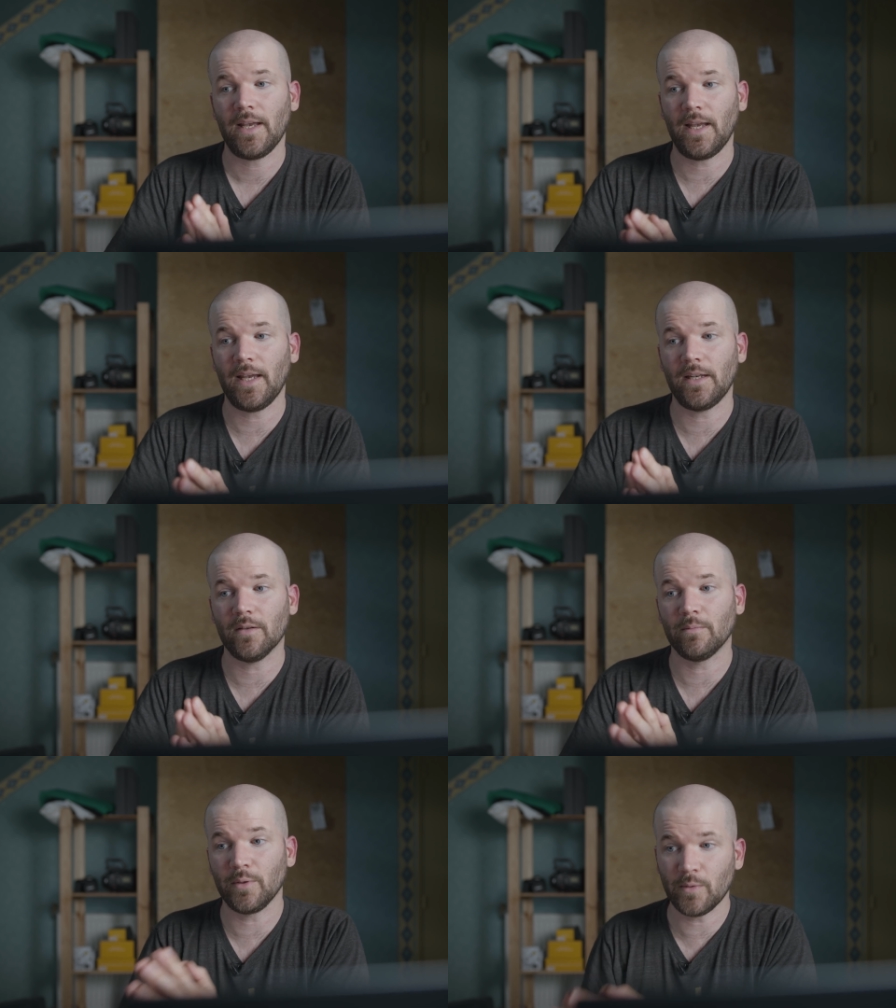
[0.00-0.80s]
and
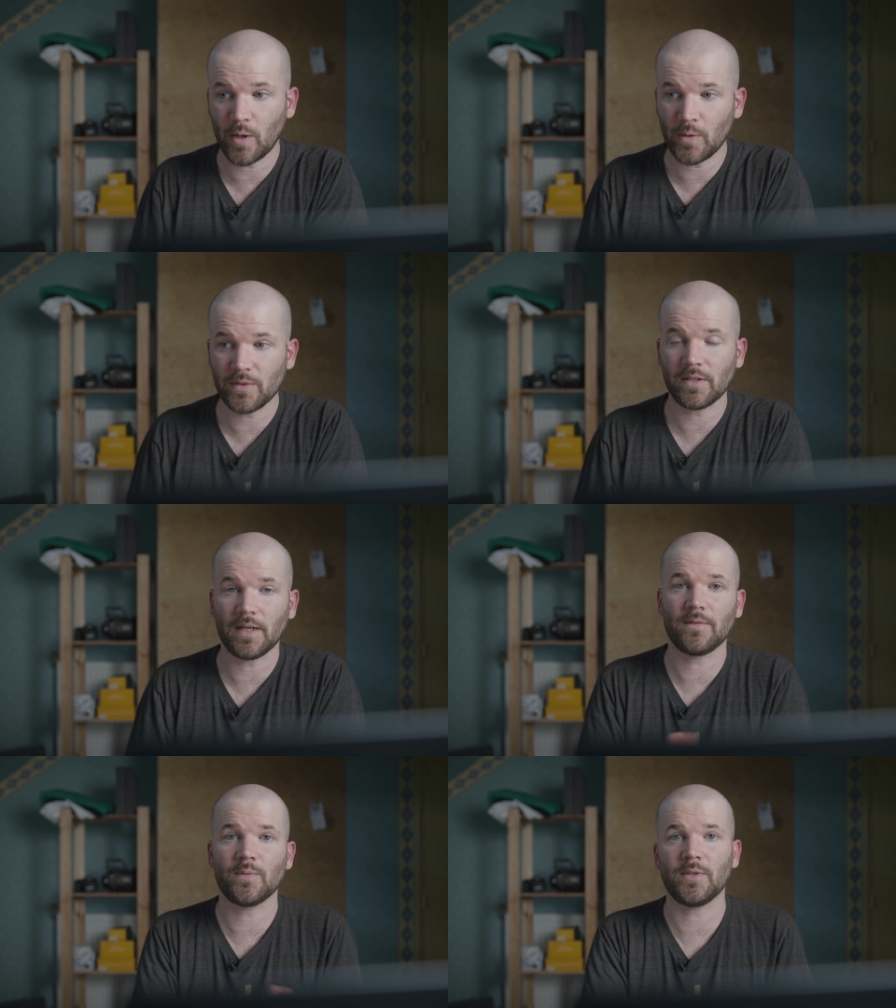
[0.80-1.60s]
Bluehost,
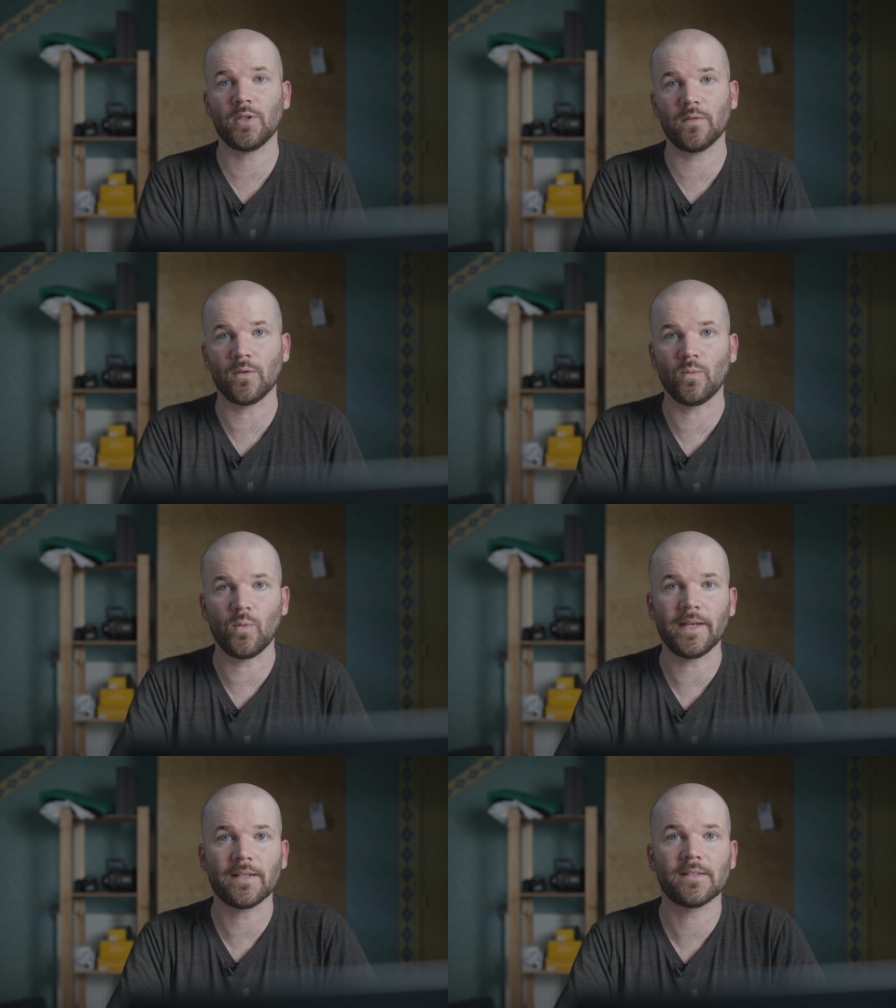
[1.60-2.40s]
and I've switched over to
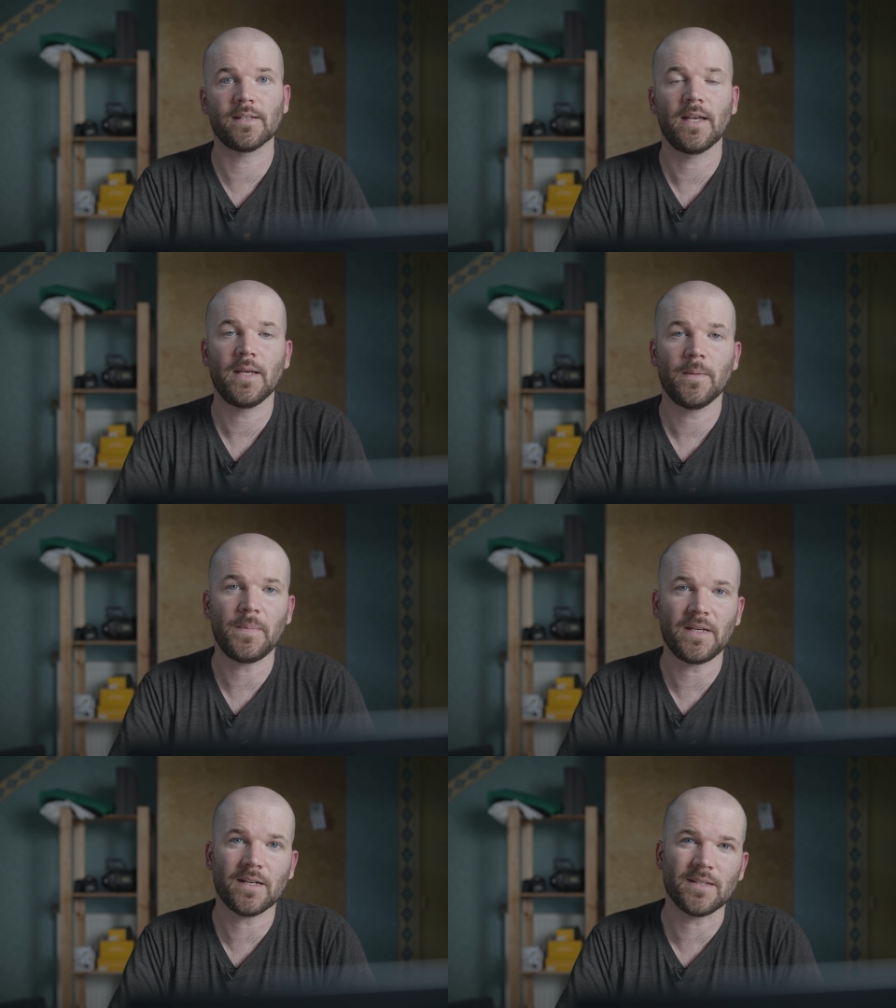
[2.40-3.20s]
Wix
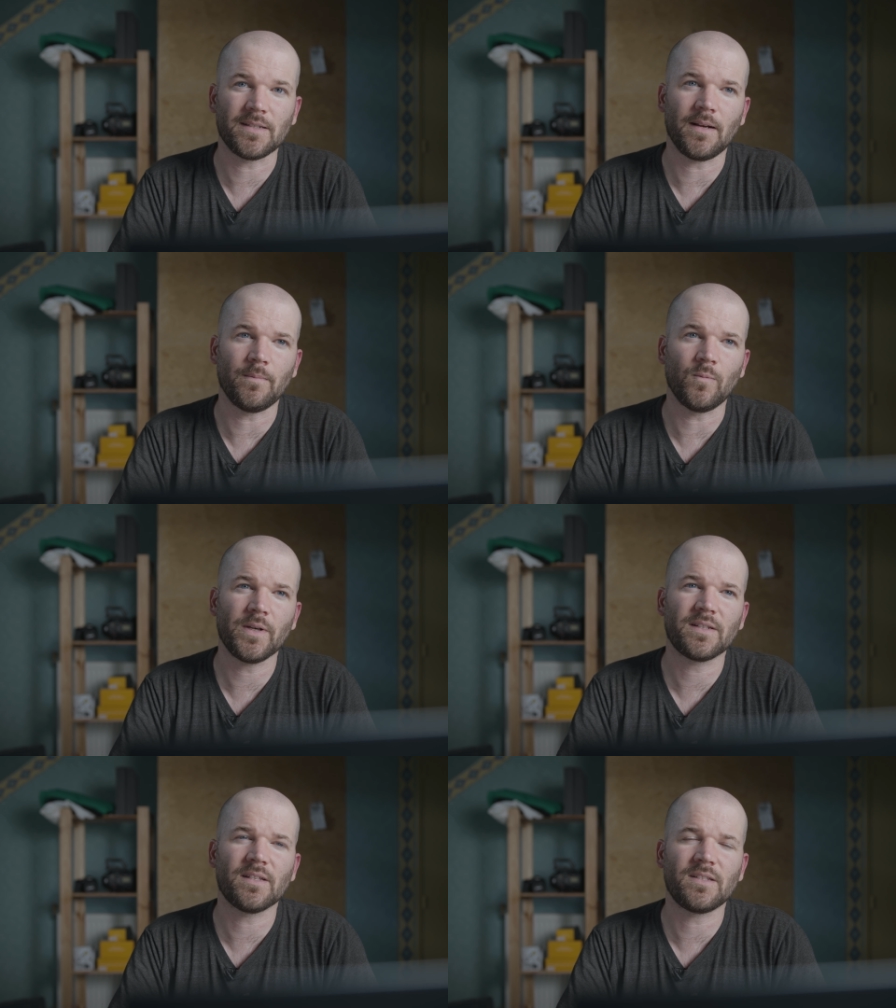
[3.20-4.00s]
because um,
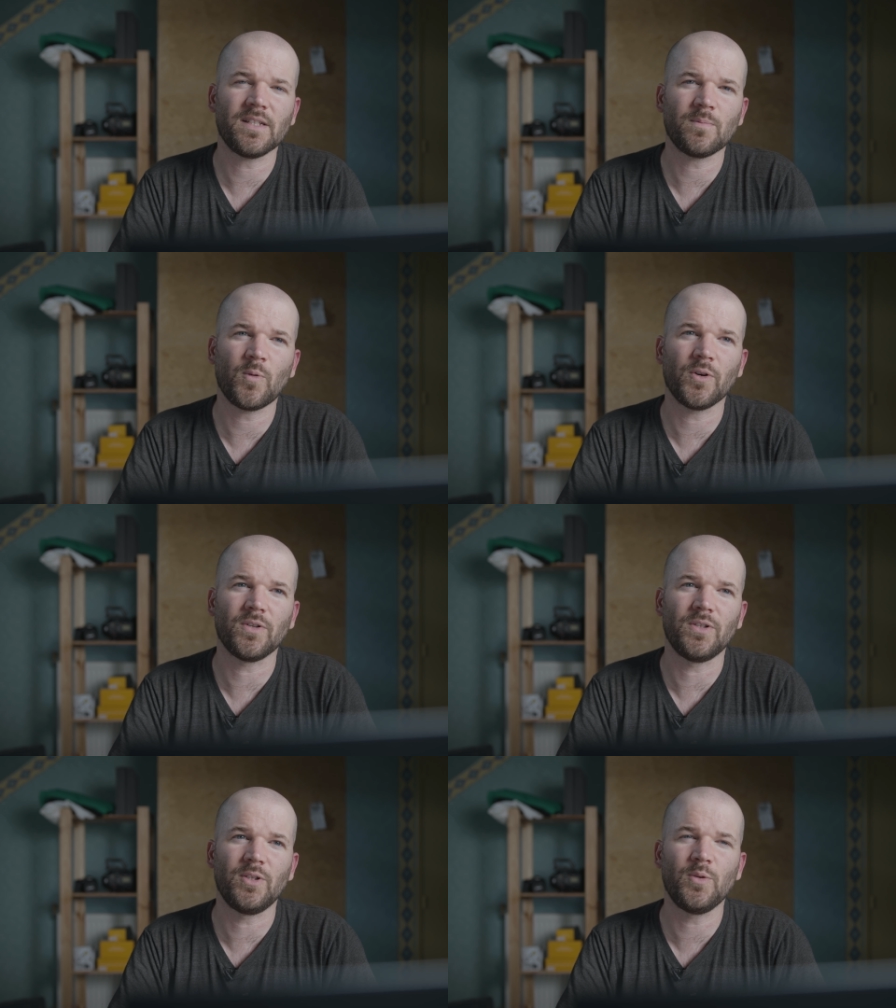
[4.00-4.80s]
Wix is just more
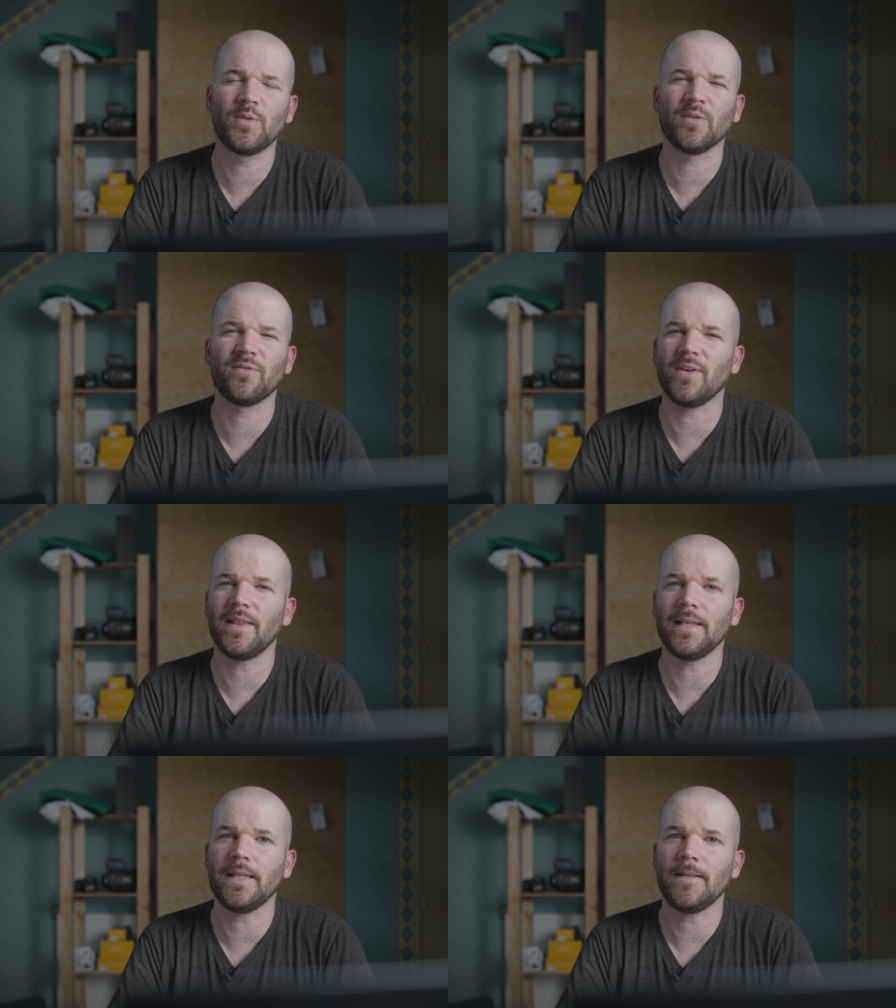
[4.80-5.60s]

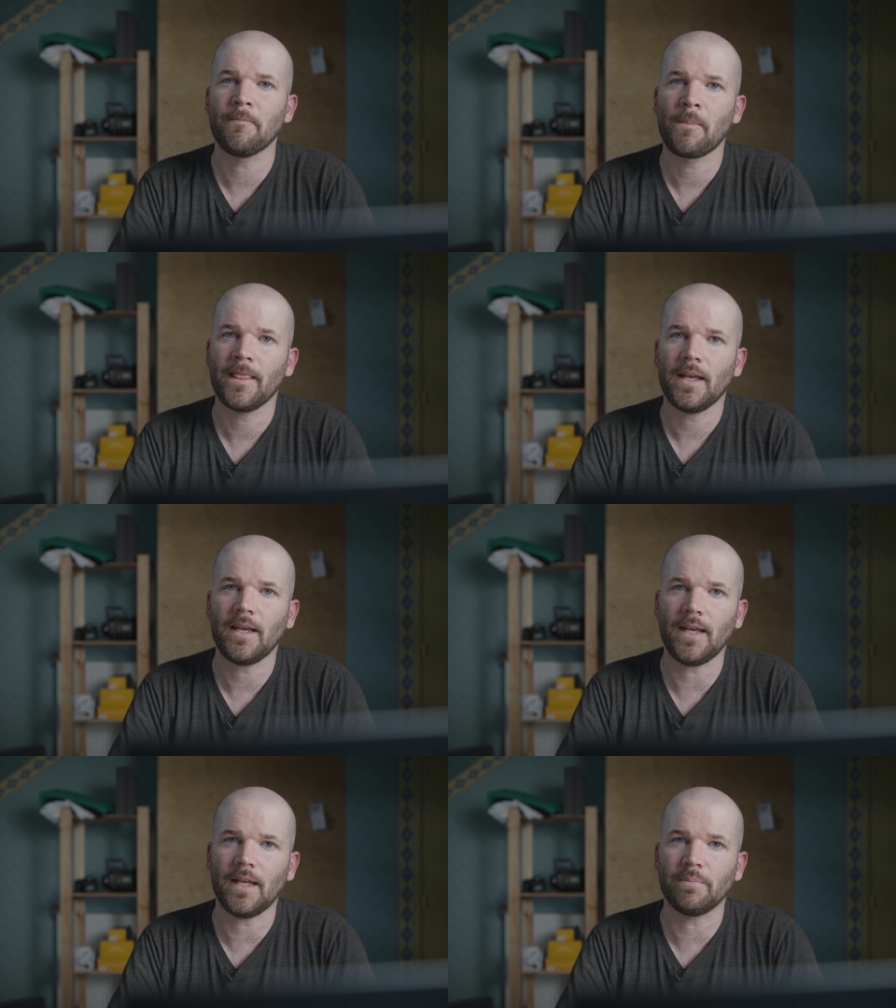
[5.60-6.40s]
user-friendly
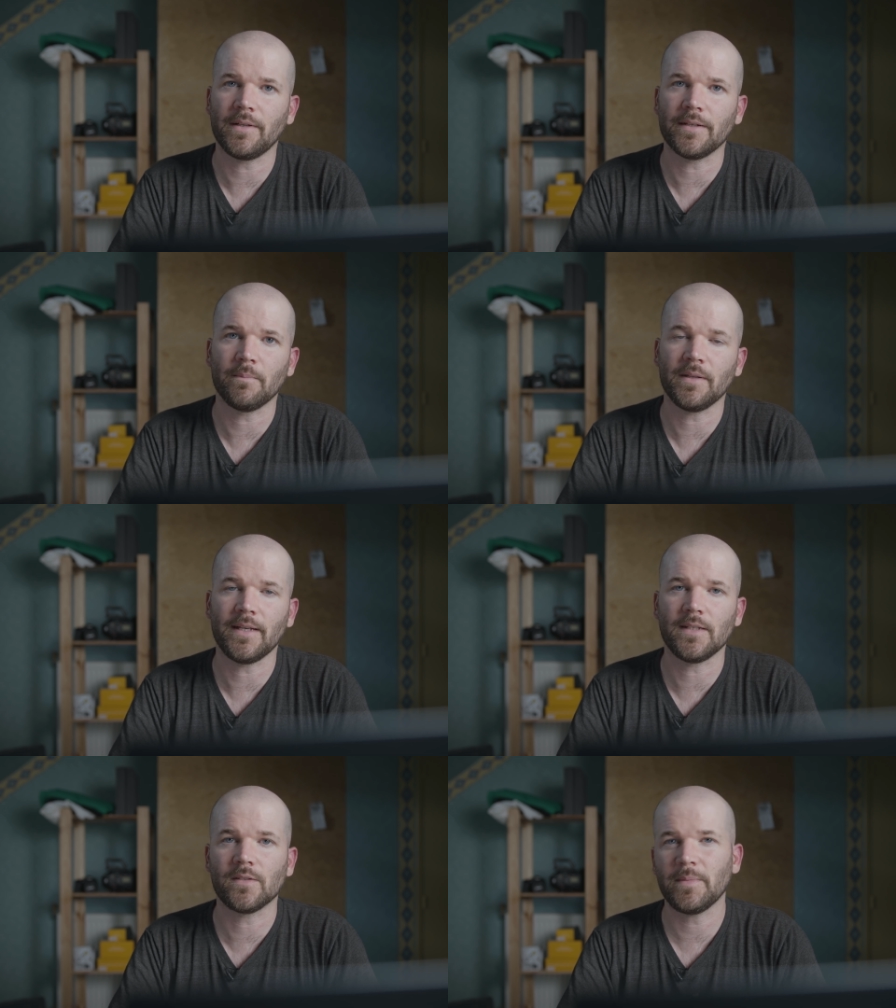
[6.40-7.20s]
and plug and
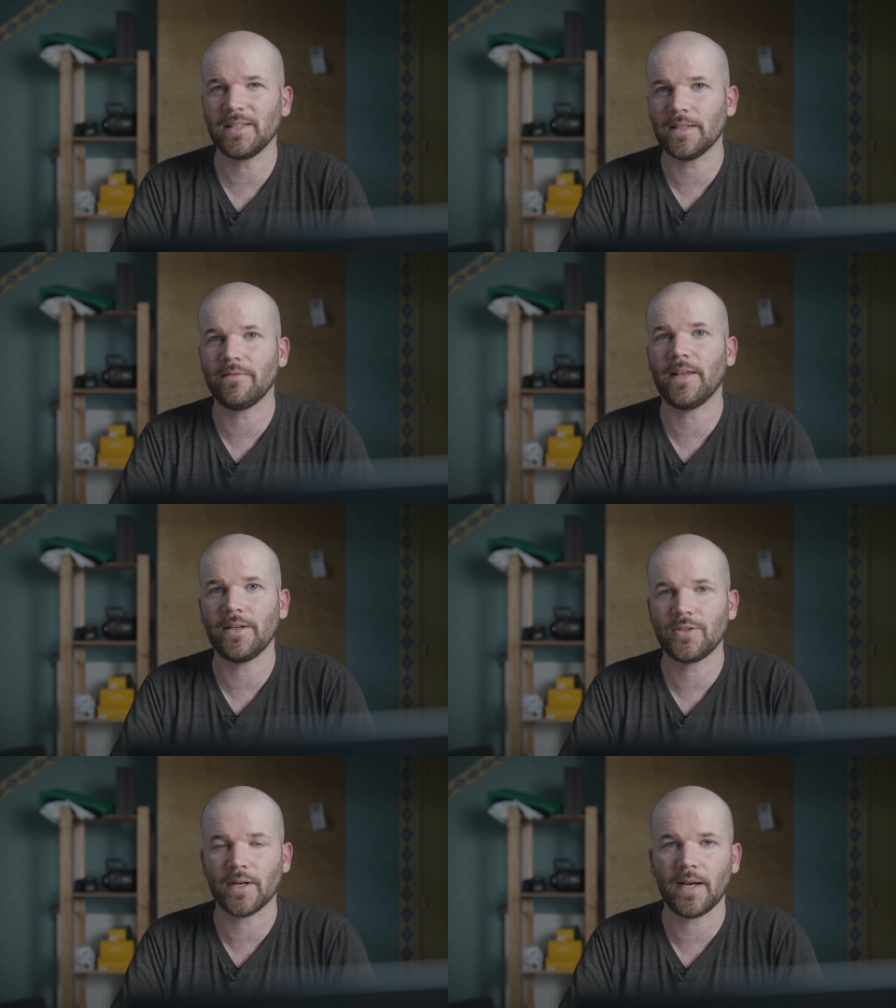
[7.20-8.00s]
play. So I'm gonna give
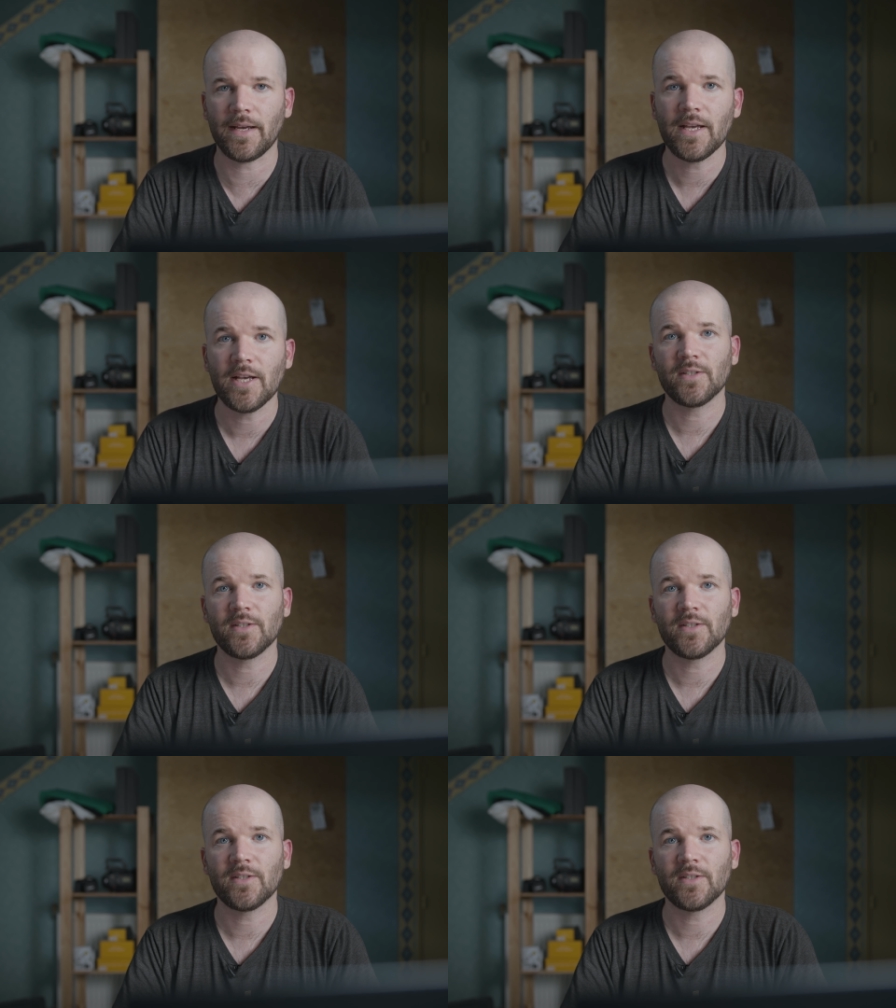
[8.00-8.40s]
that a try.